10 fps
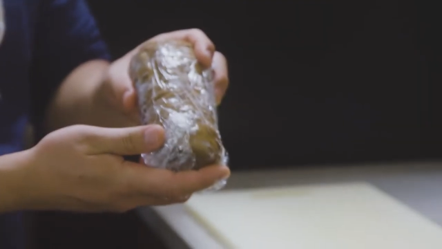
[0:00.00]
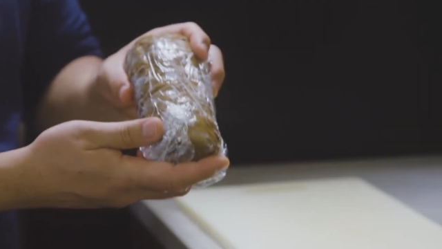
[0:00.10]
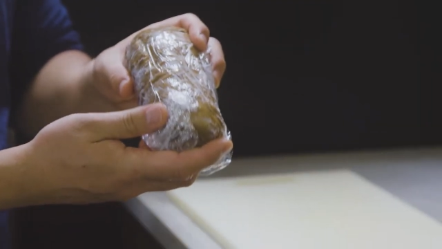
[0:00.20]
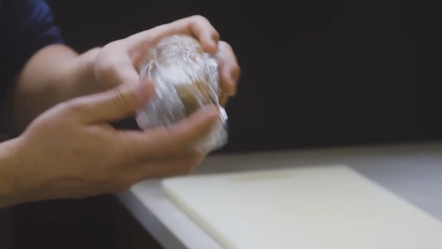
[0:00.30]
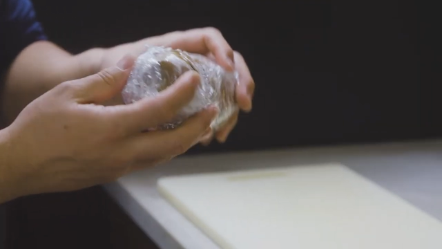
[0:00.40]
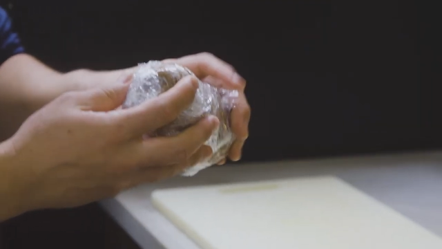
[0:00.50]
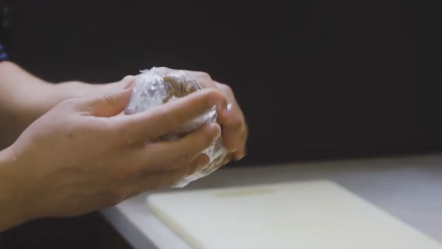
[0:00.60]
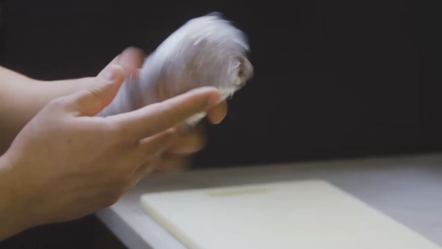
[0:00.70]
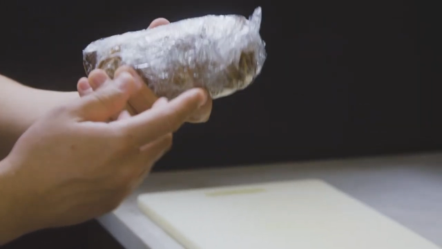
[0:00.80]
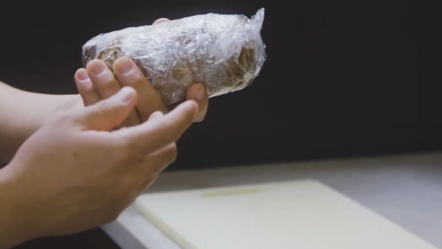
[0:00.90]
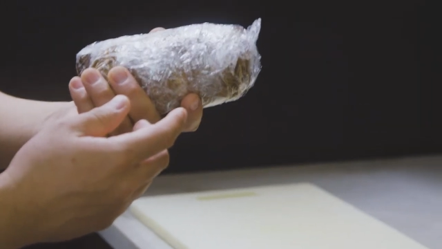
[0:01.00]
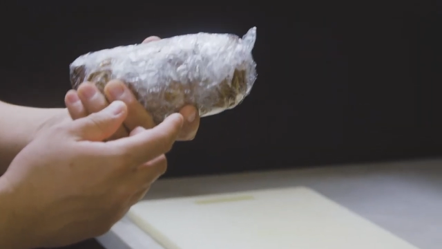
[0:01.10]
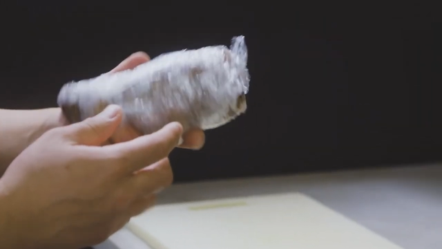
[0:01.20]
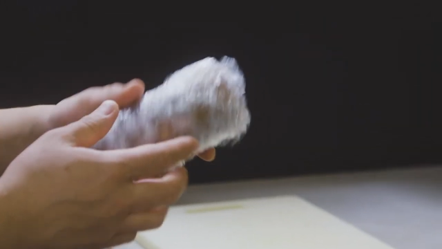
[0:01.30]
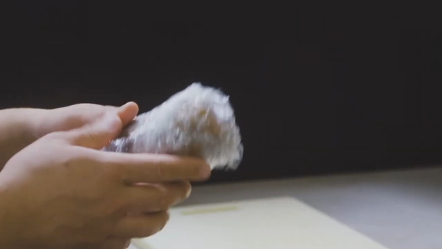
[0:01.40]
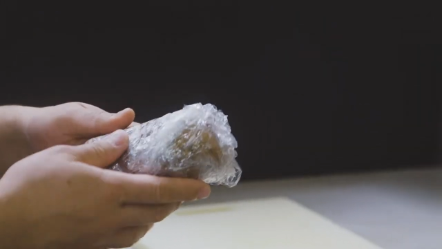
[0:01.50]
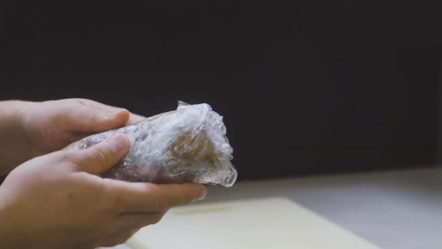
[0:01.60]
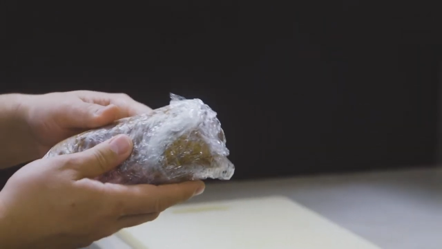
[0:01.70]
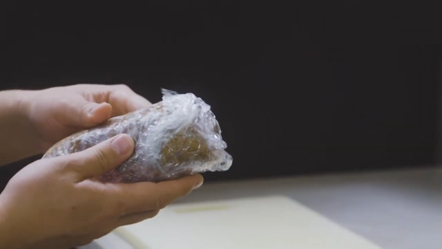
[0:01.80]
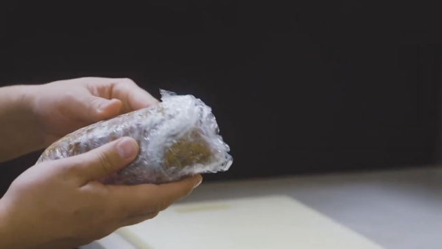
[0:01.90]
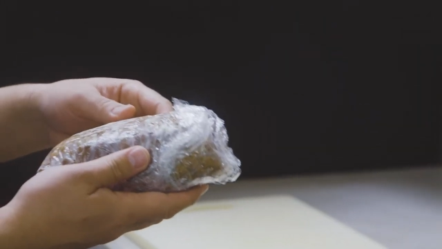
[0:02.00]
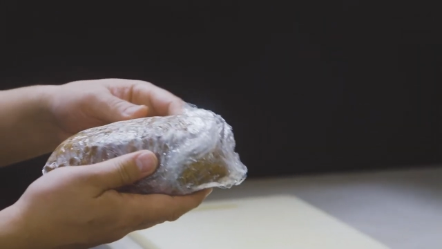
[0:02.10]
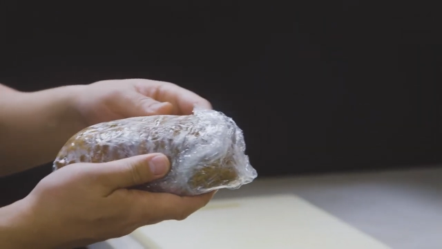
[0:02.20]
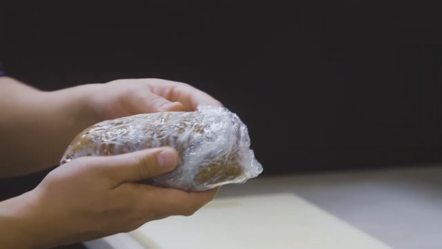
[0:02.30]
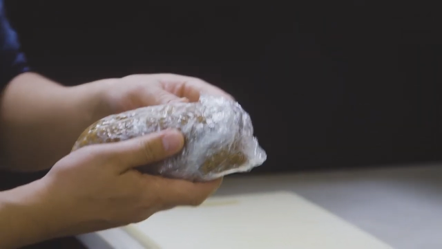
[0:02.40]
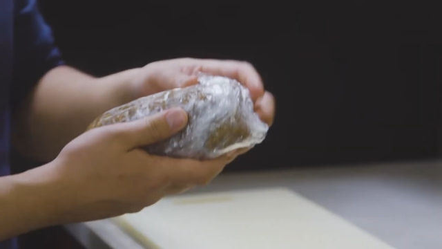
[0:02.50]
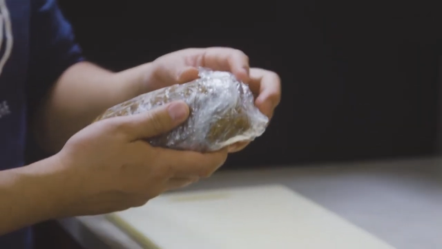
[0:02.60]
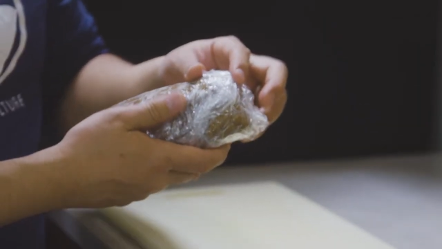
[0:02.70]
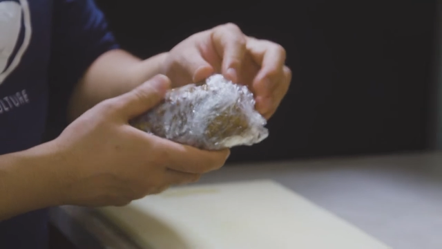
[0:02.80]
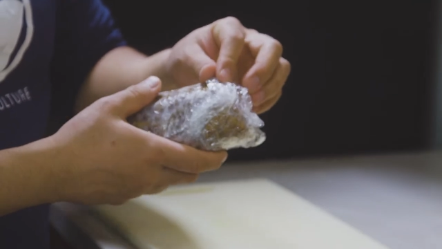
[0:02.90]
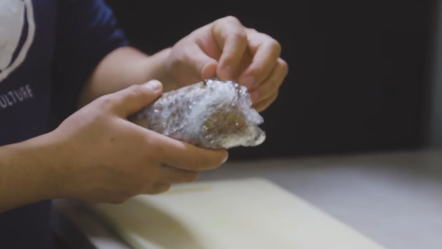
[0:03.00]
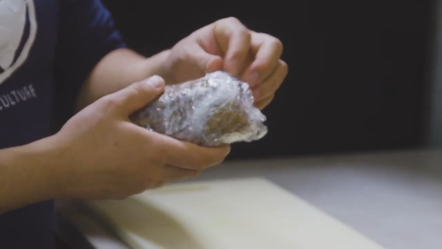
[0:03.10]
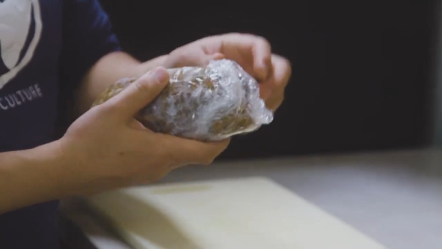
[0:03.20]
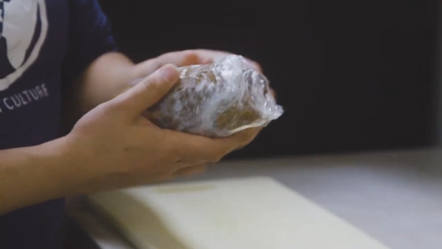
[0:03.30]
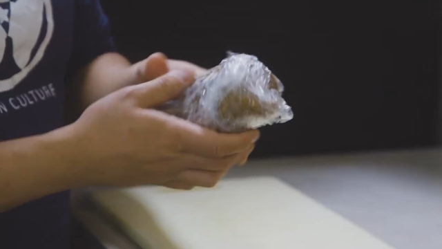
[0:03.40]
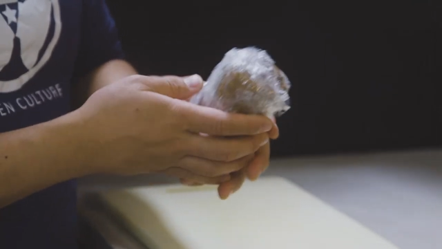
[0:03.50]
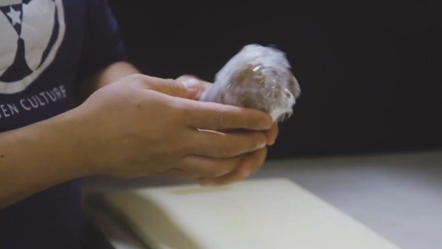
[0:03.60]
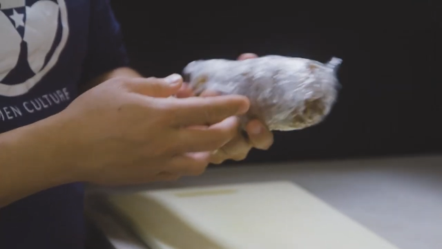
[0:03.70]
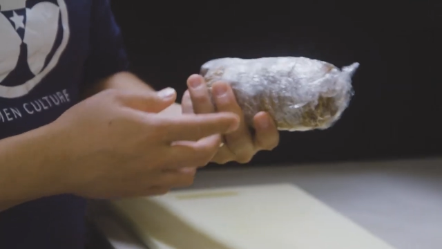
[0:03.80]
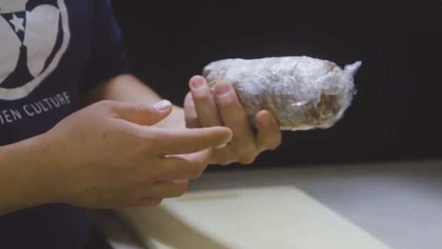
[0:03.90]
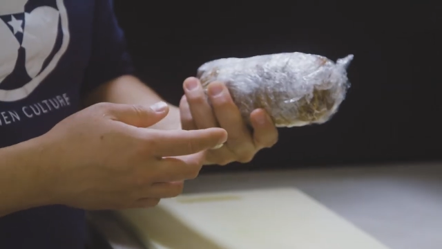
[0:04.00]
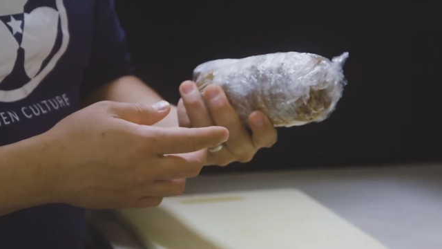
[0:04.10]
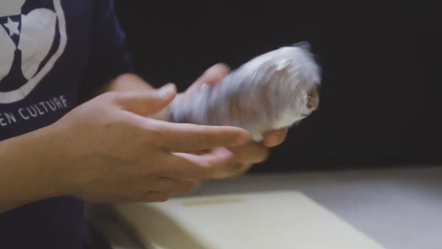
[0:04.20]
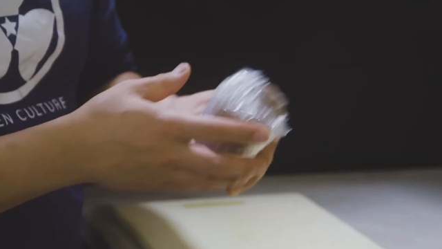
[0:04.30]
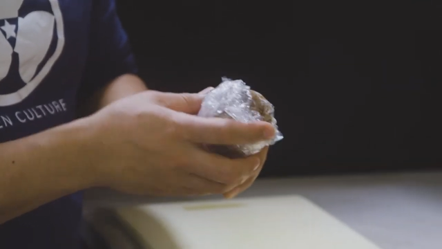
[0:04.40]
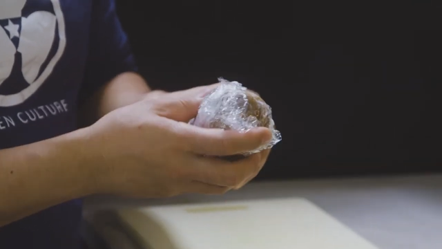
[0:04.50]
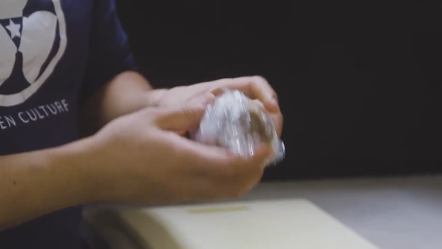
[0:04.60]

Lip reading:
No face is visible, so there are no lips to read.